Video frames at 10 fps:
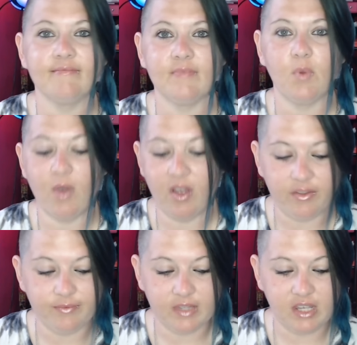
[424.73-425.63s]

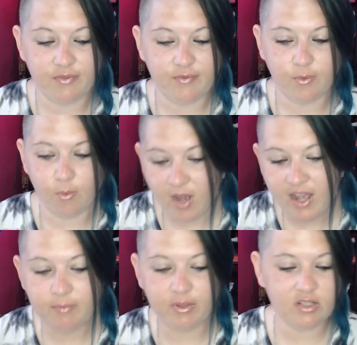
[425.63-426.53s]
Well, if
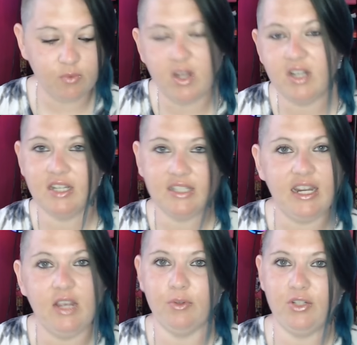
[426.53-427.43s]
1 plus 1 doesn't
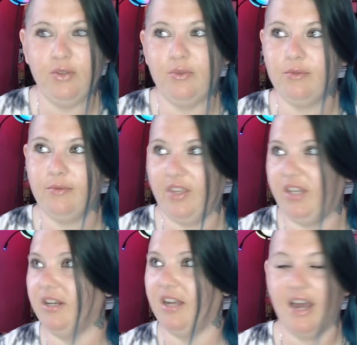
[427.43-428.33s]
equal 2,
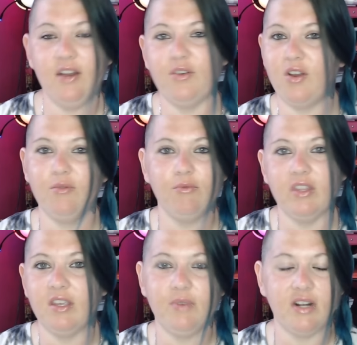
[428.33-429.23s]
then I don't know
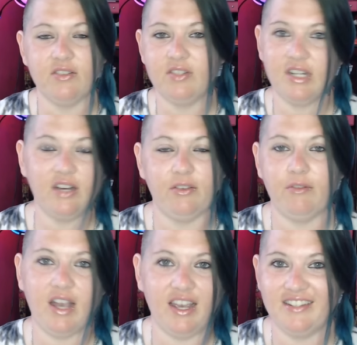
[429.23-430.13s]
really what else to tell you
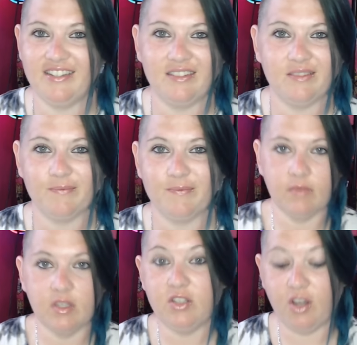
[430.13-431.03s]
guys.
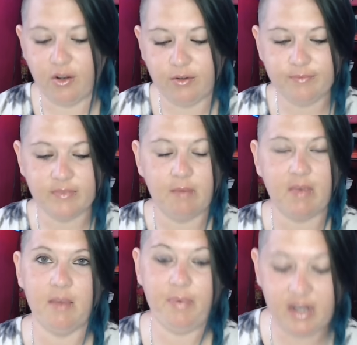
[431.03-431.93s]
So, in my
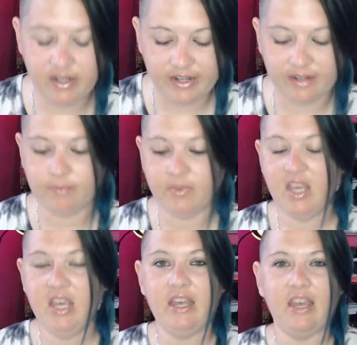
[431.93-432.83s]
opinion,
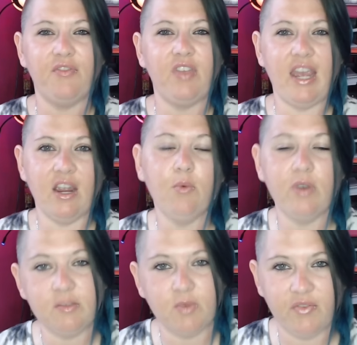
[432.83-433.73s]
if the hair
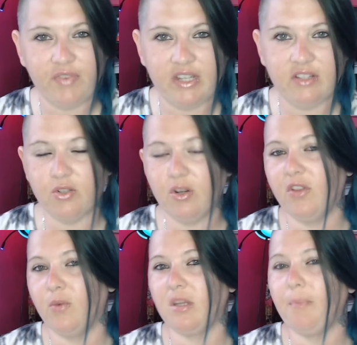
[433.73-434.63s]
was Murphy's, or if there
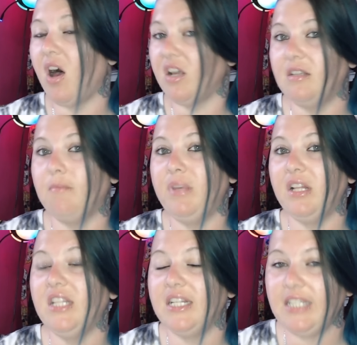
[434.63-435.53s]
was a
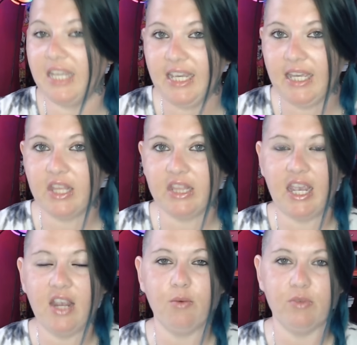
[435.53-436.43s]
possibility that the
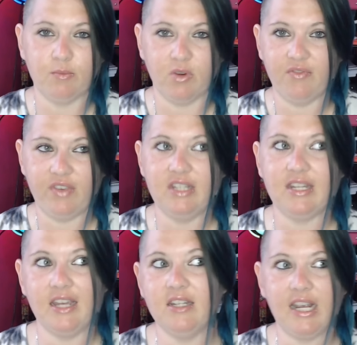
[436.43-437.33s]
hair was Murphy's,
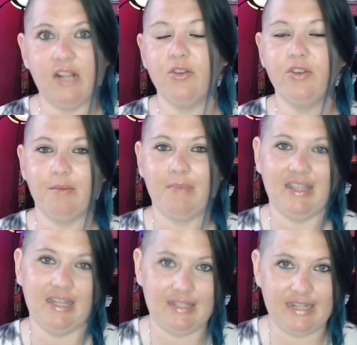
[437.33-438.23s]
Anne Taylor couldn't make
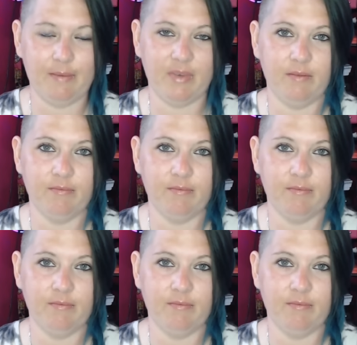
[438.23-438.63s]
that statement.